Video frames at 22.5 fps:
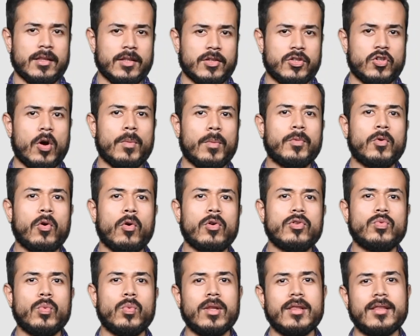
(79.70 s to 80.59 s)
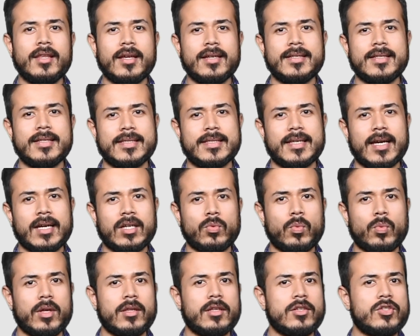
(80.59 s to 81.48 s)
The top court will then decide
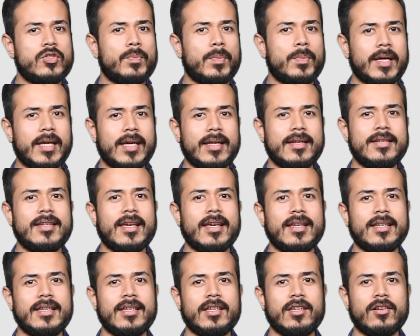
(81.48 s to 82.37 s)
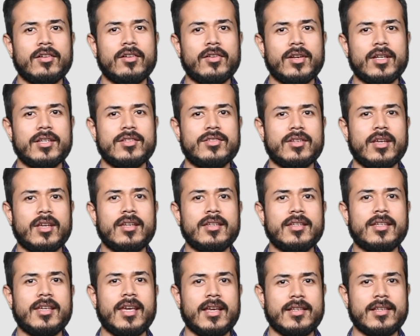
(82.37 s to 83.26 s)
whether to begin daily hearings
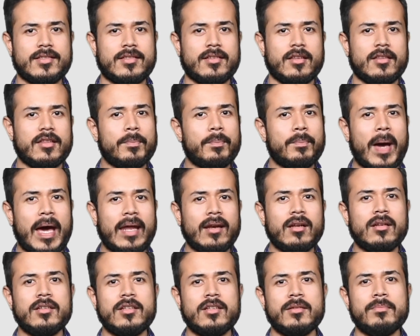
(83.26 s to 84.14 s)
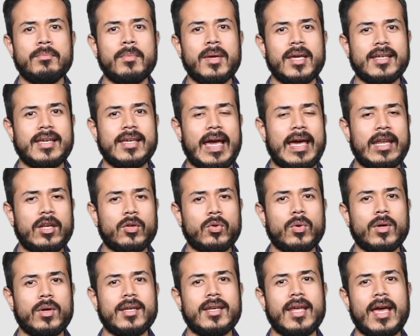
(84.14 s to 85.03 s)
in case the panel didn't make
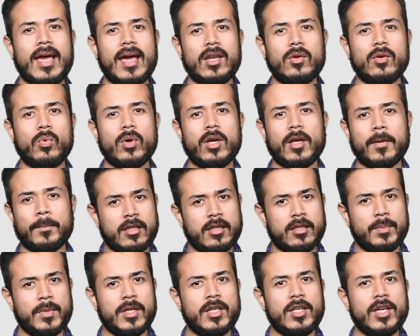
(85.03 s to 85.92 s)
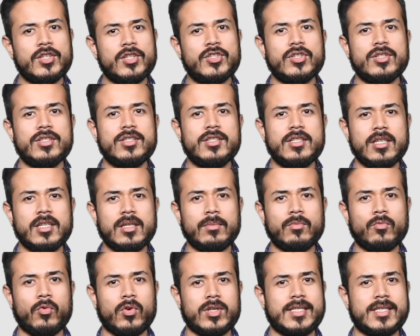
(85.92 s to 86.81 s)
adequate headway. The mediation
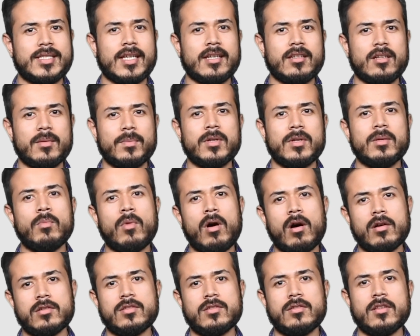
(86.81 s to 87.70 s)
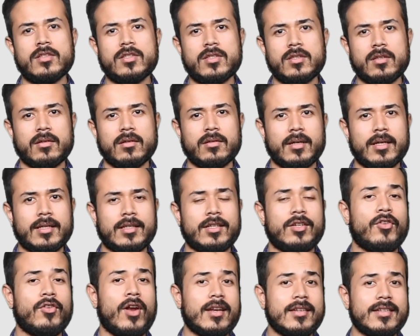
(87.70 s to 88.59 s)
team was set up in March this year
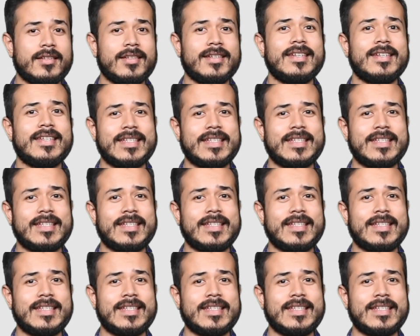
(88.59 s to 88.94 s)
and granted an